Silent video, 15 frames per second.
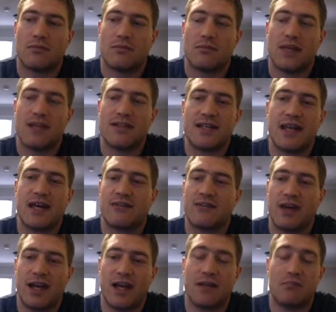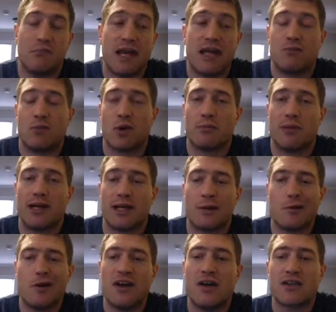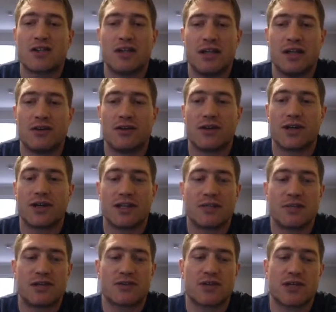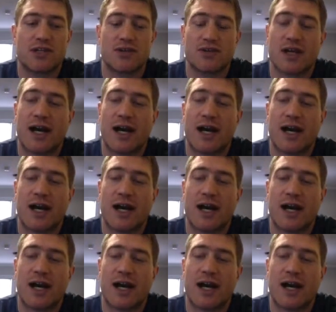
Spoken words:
ETF and made more money. So you need to look at the expense ratios.